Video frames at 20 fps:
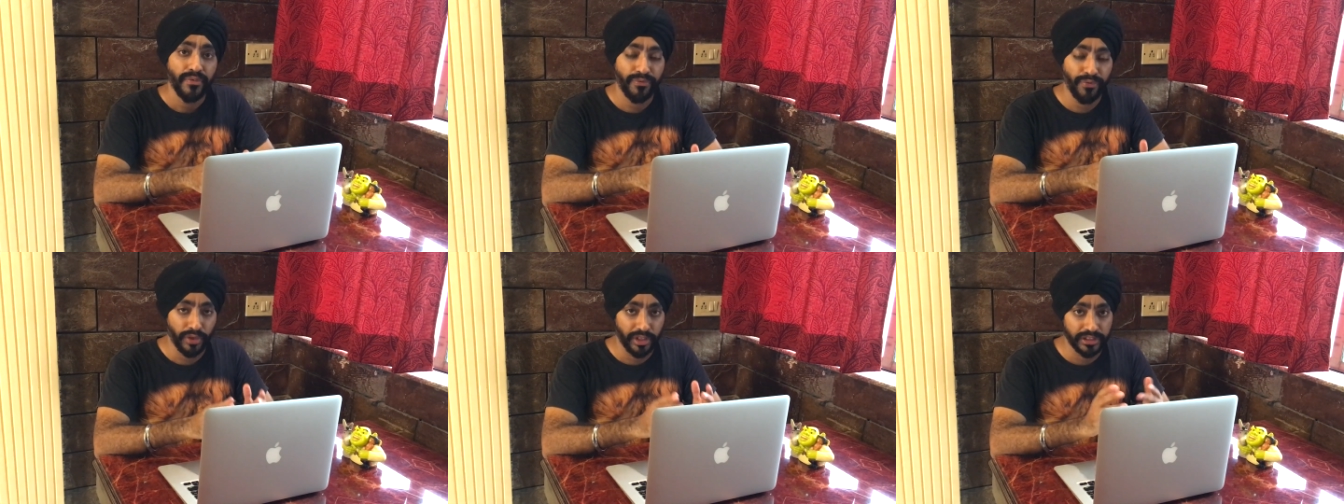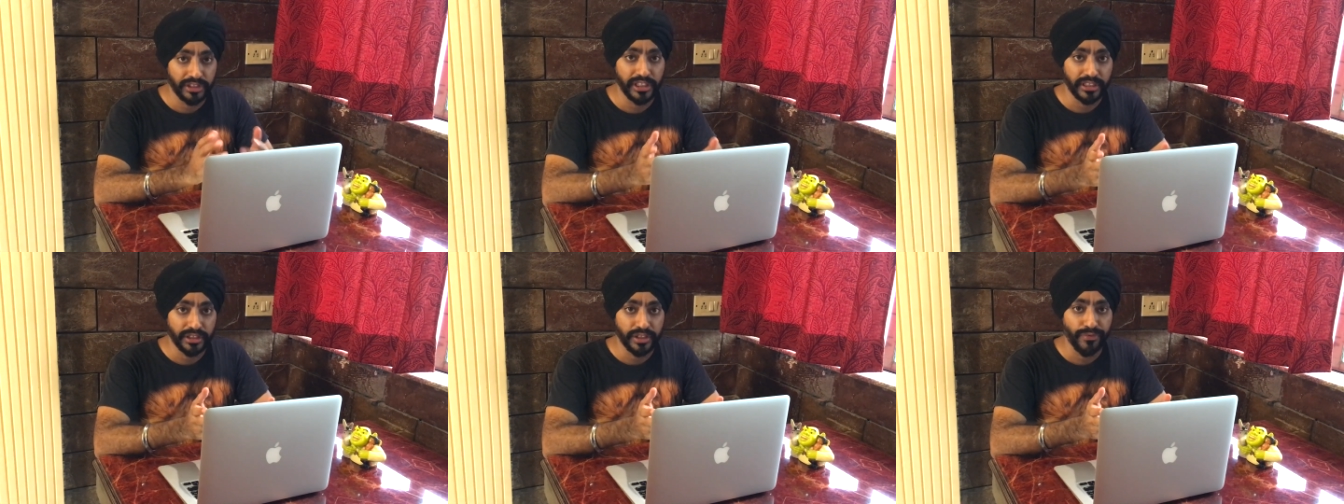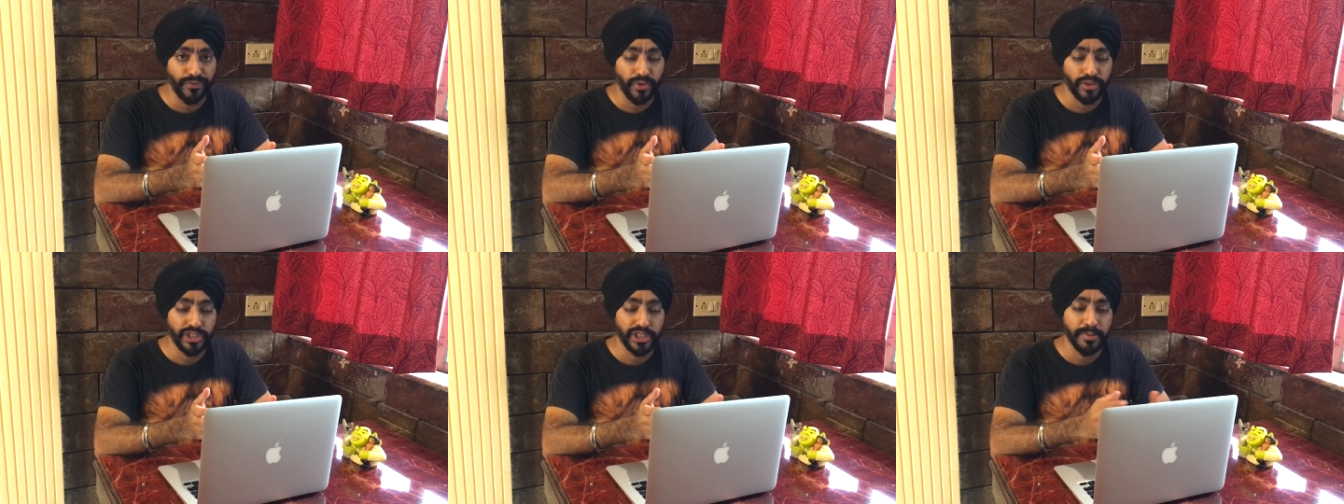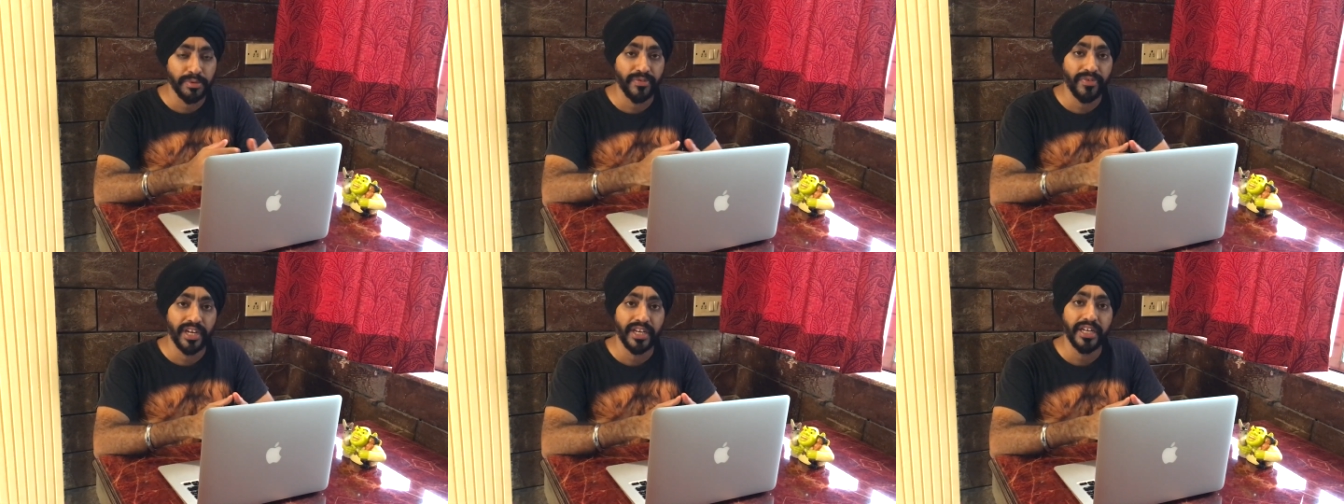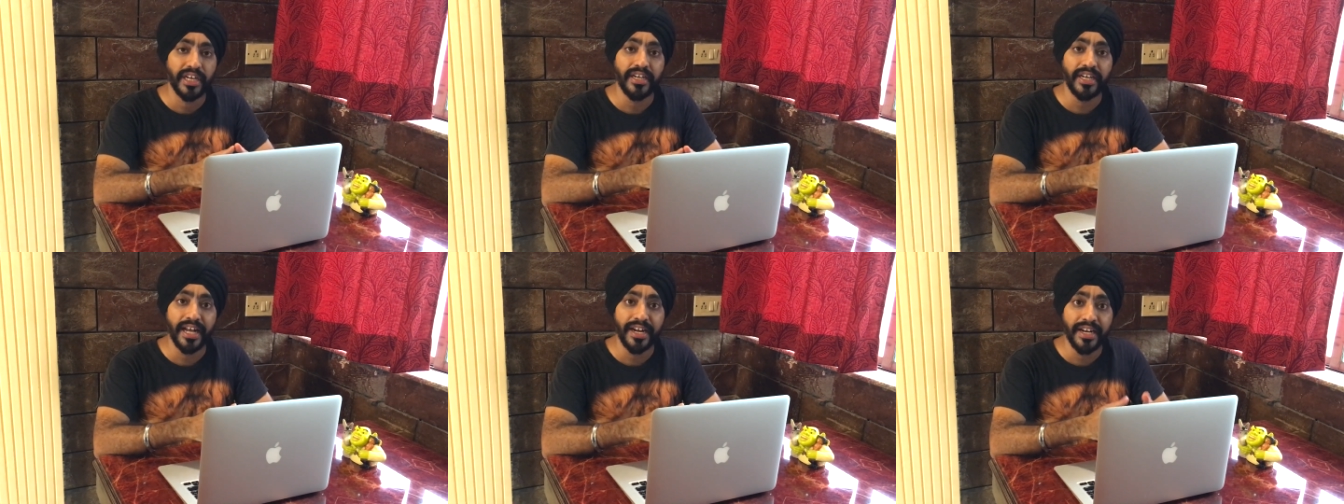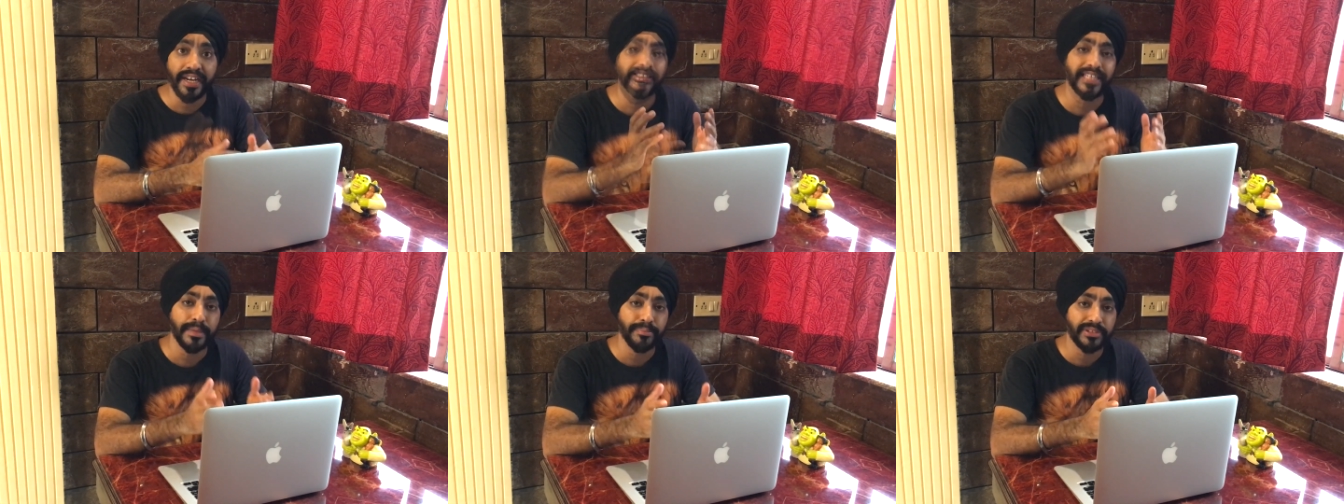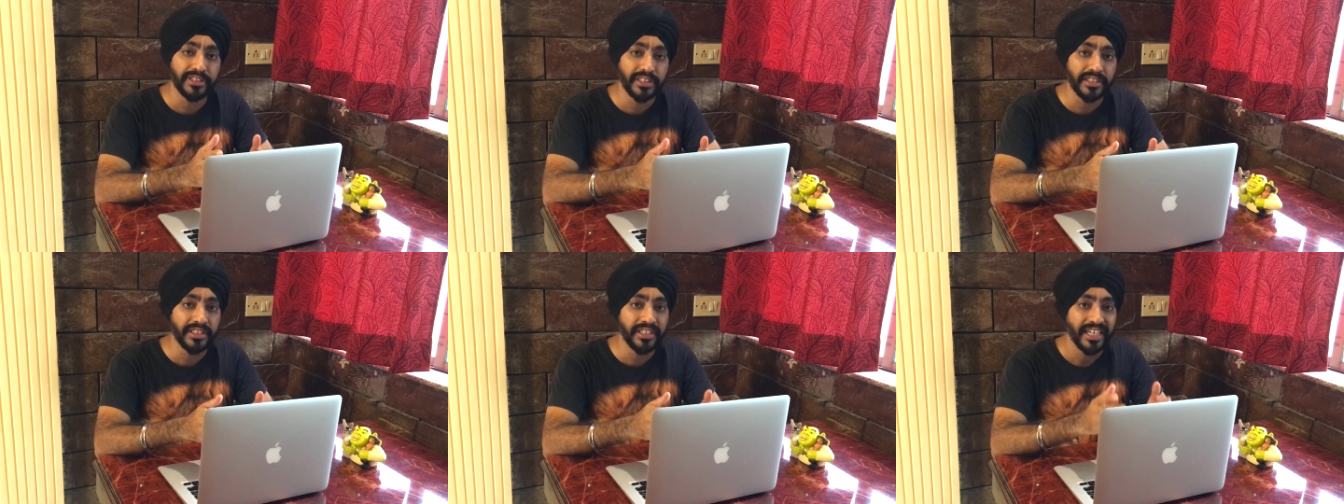for a 64GB variant and a
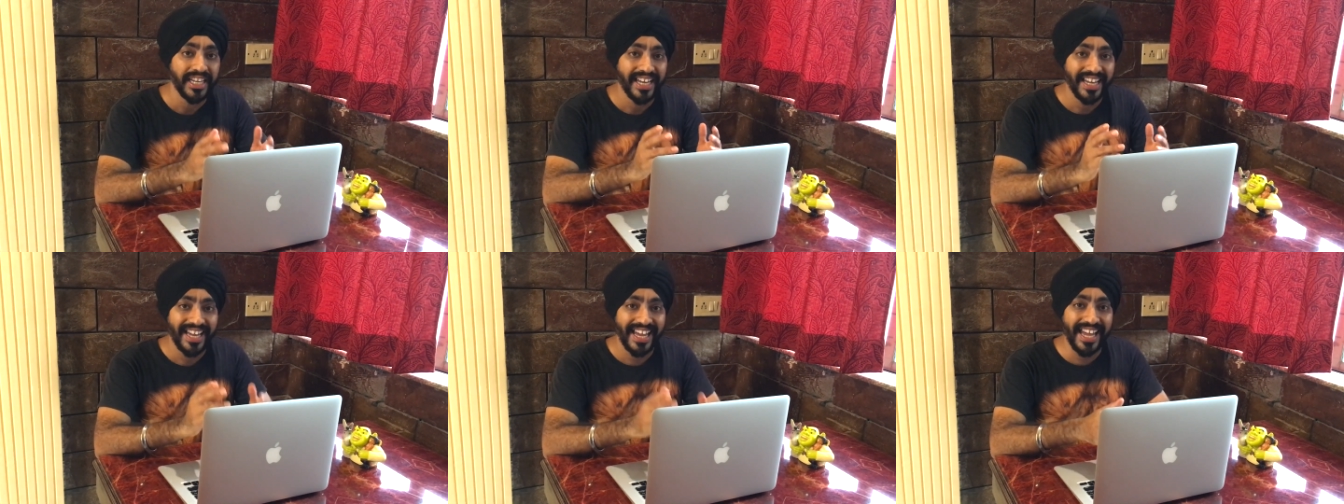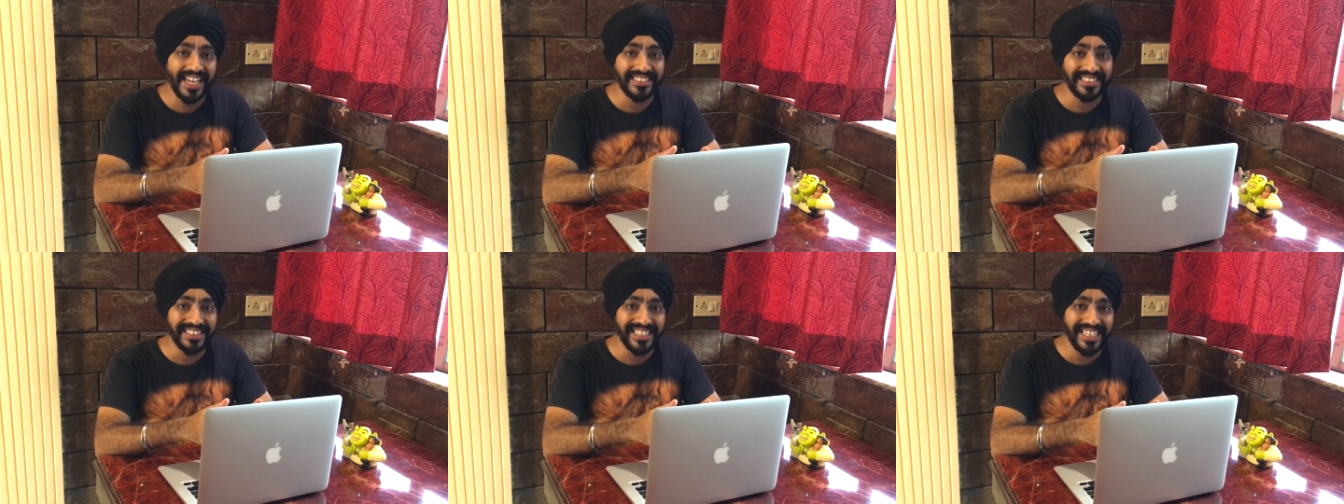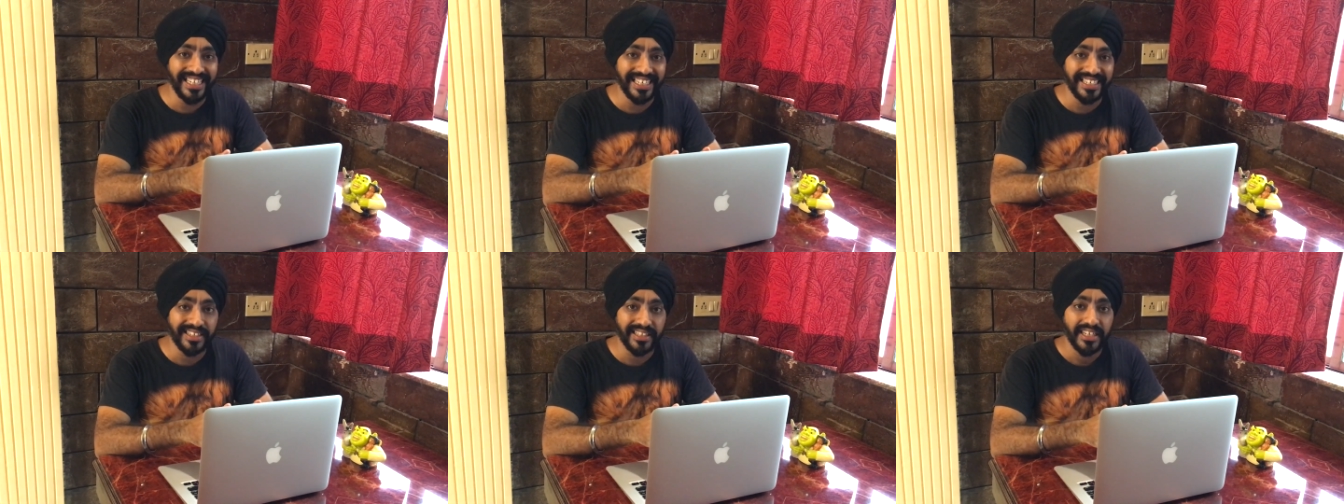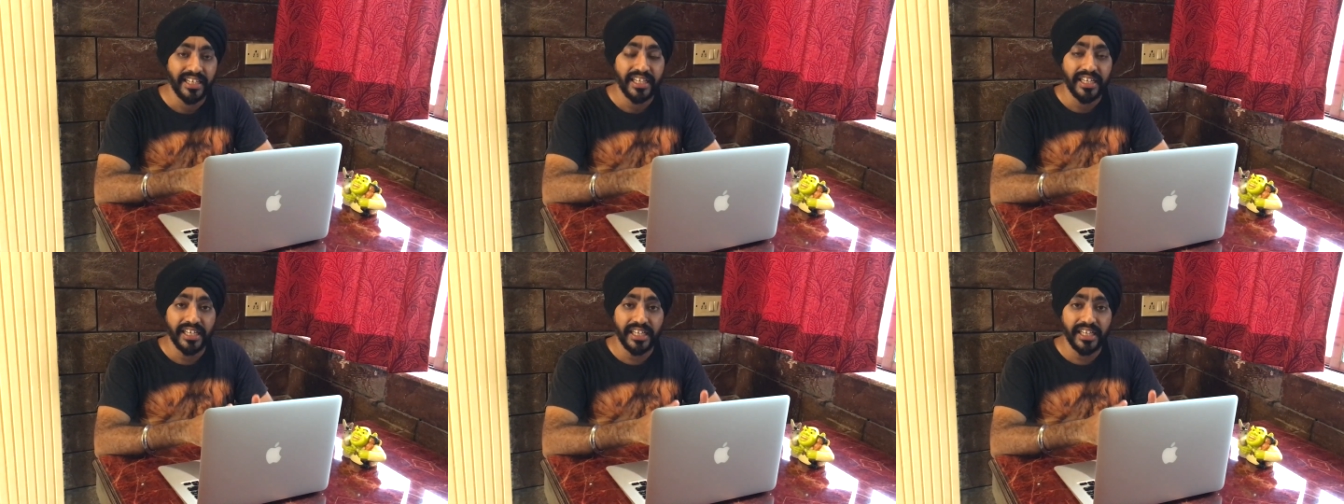Samsung S8